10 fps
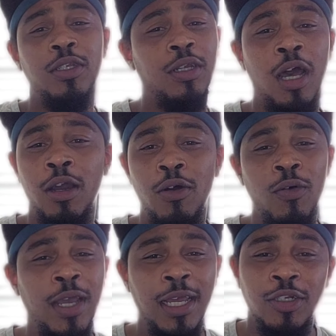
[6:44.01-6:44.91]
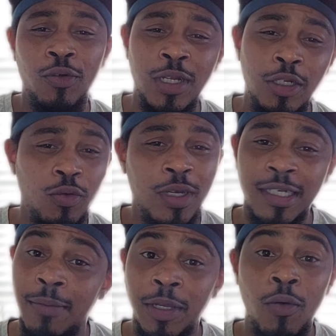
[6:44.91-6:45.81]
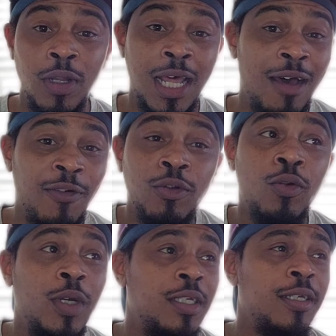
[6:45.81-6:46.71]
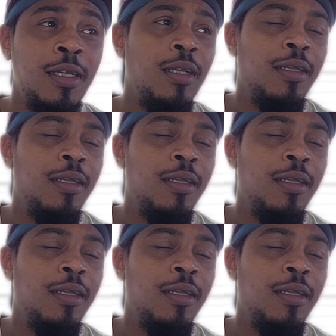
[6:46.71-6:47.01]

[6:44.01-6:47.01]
So y'all go ahead, join the Twitch. I'll be going live on Twitch,